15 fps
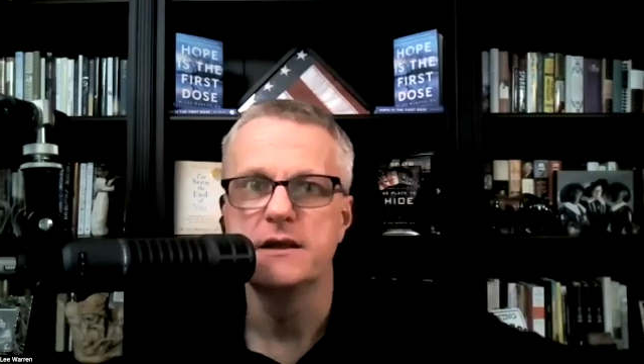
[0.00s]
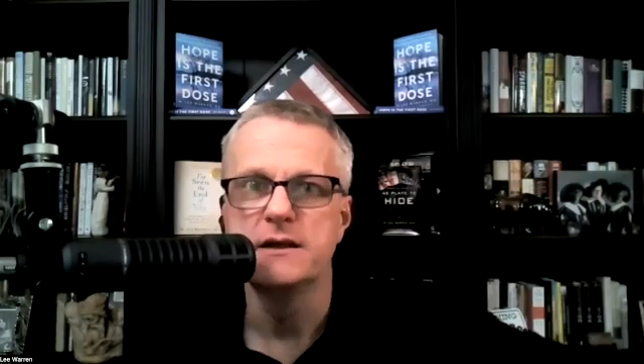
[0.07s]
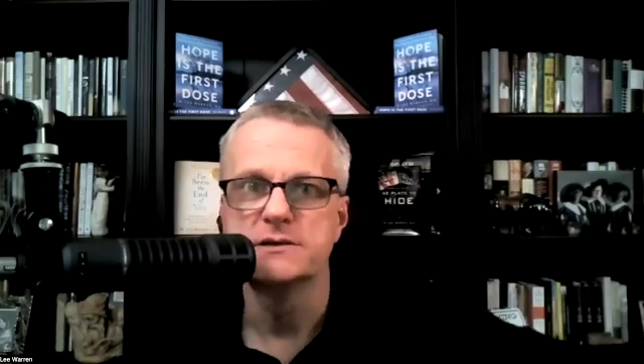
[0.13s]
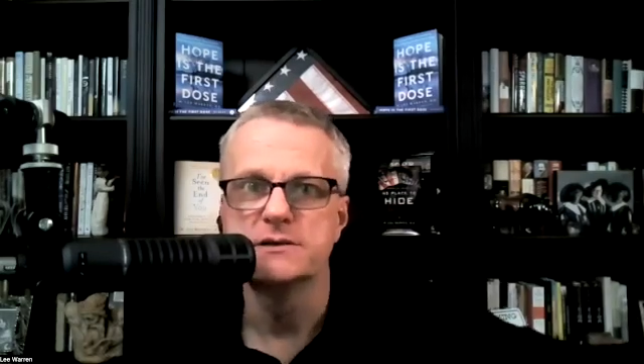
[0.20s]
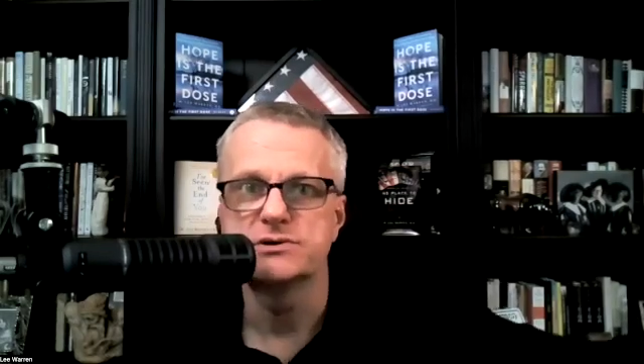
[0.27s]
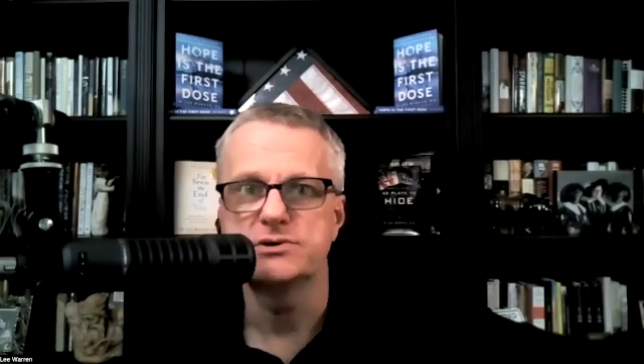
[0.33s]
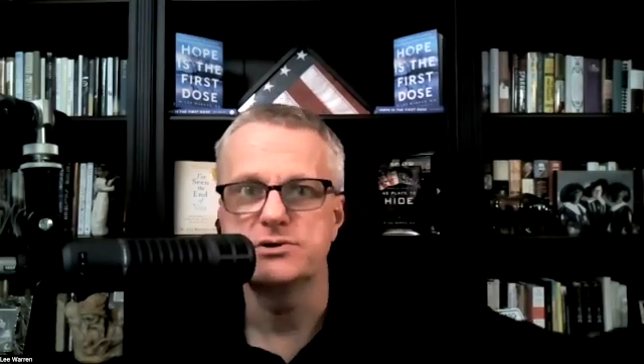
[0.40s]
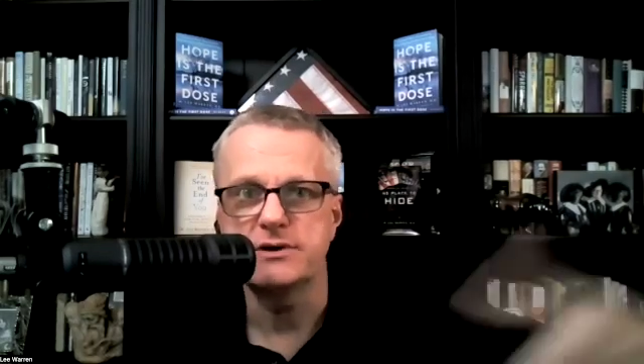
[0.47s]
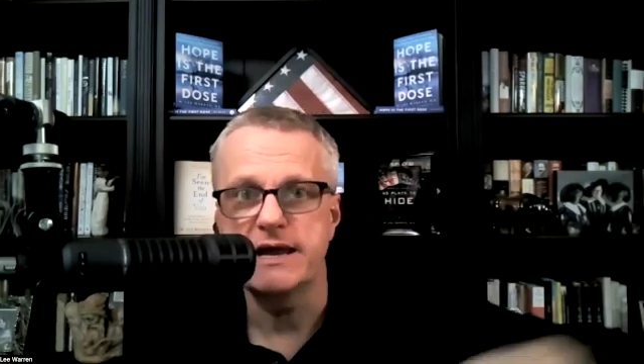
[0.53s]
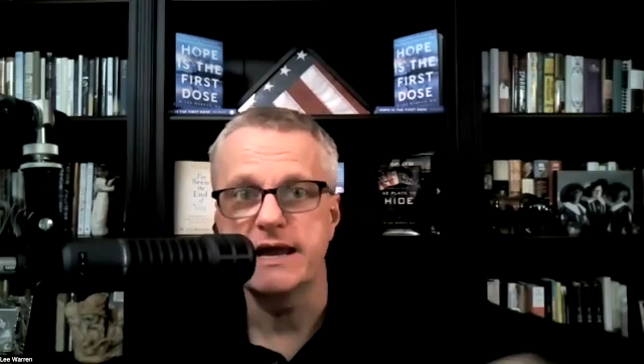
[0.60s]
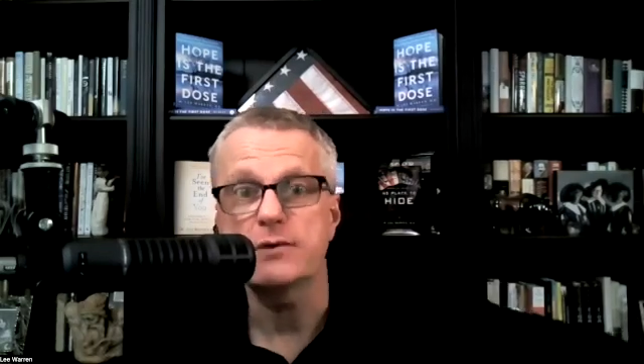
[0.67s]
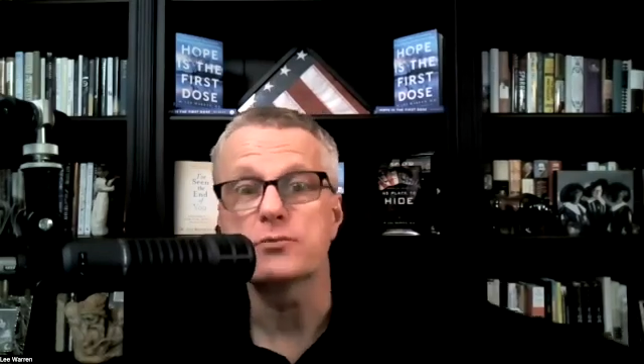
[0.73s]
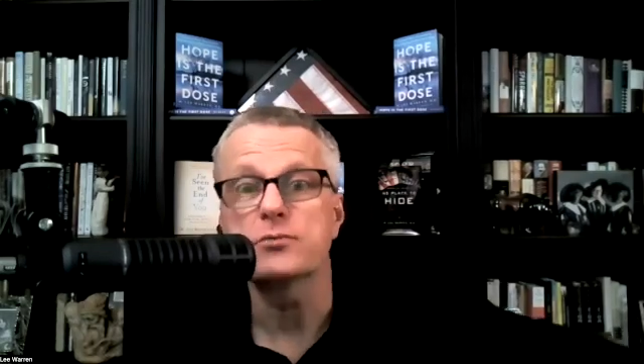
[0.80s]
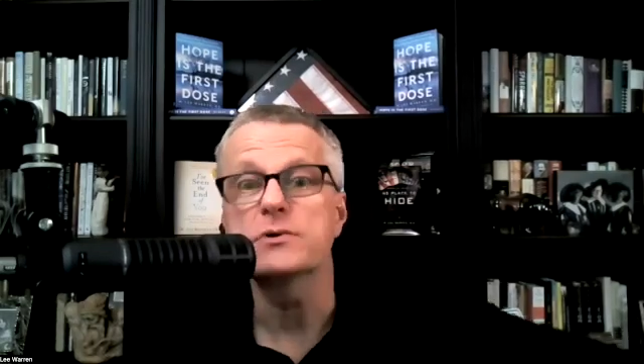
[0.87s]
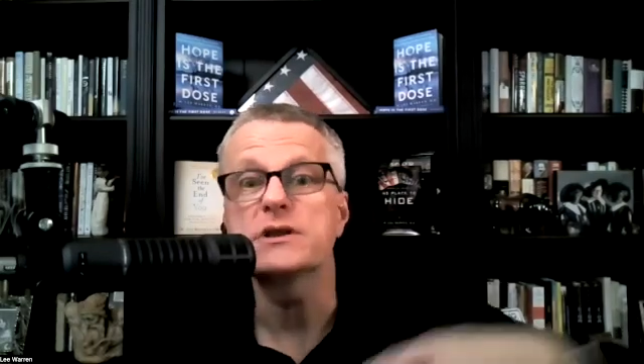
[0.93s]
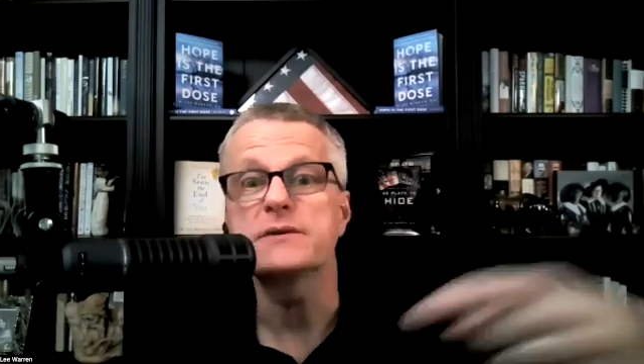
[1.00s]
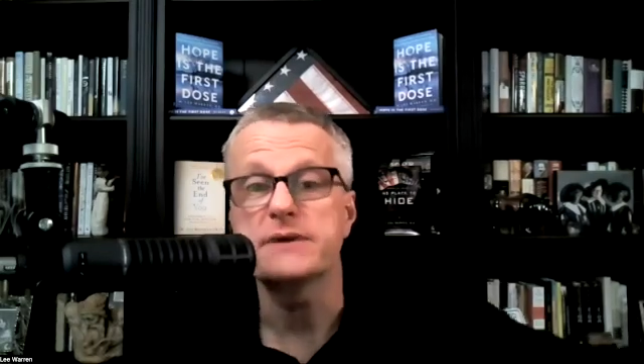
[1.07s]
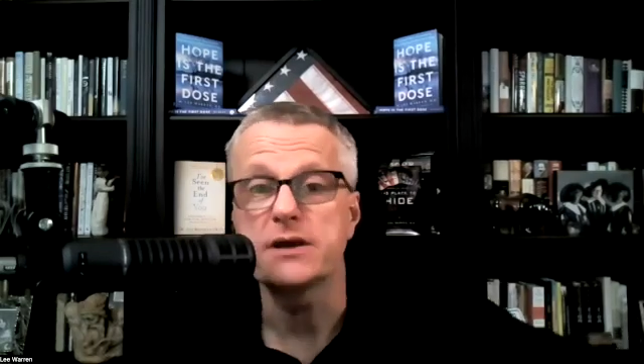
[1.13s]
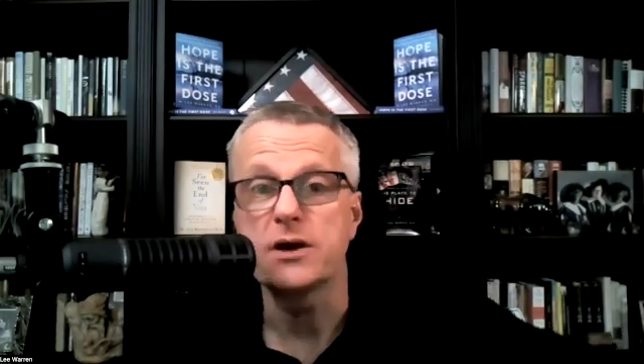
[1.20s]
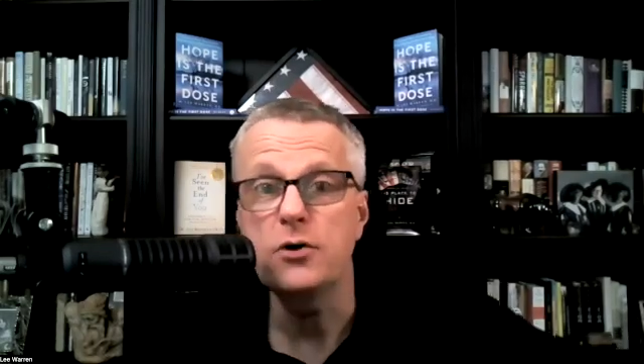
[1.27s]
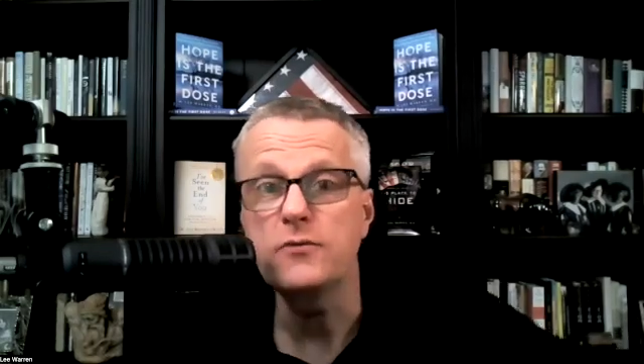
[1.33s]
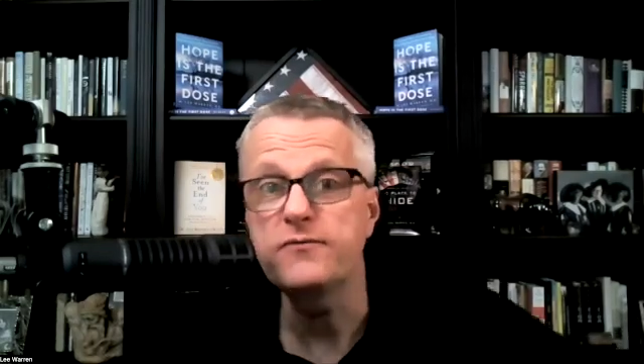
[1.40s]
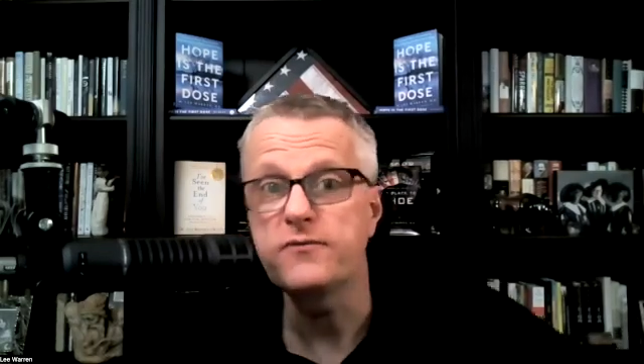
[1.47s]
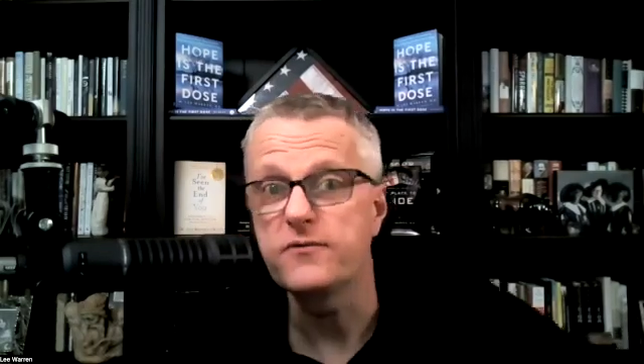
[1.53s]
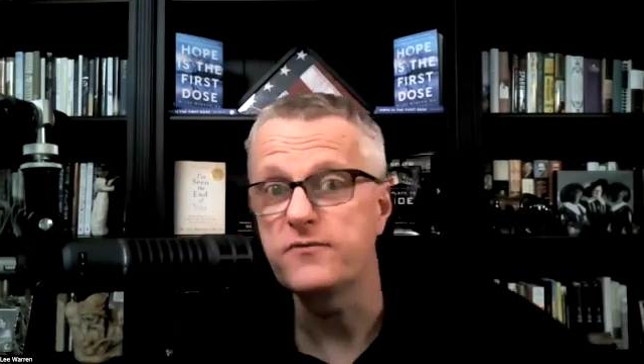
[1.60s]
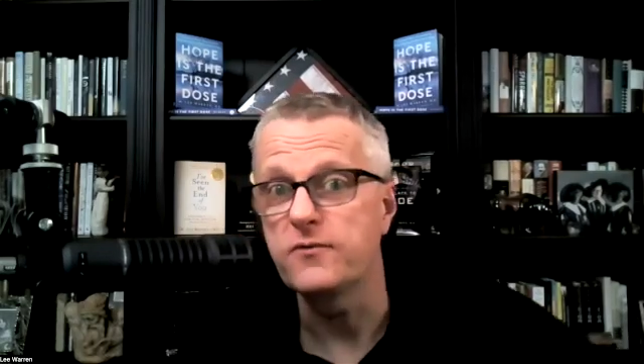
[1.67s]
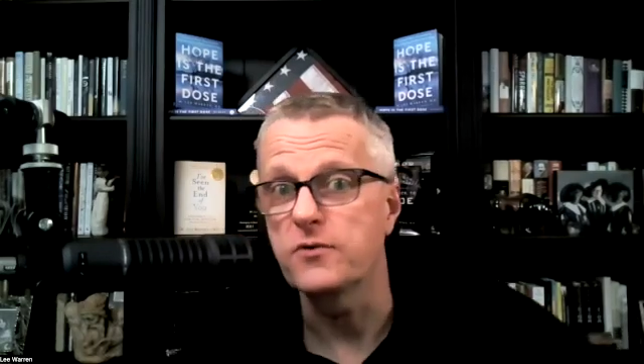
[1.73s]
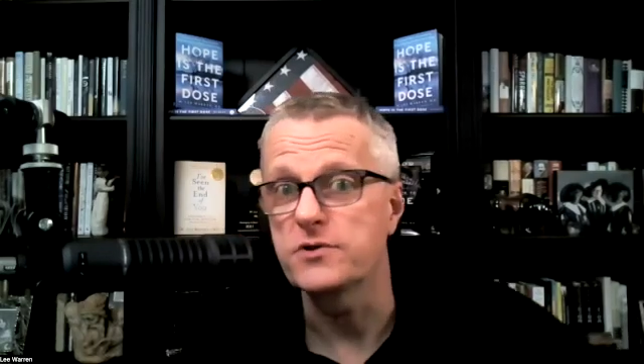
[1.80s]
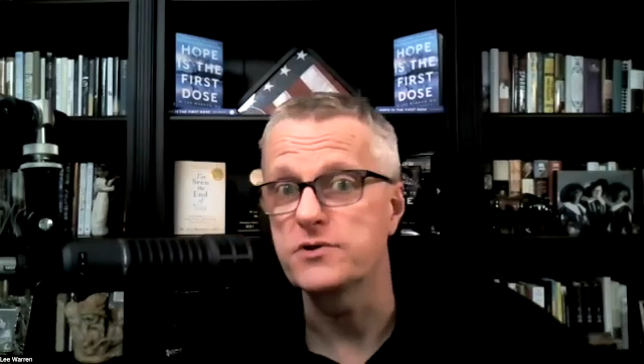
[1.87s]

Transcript: So you can't really be hopeful for it.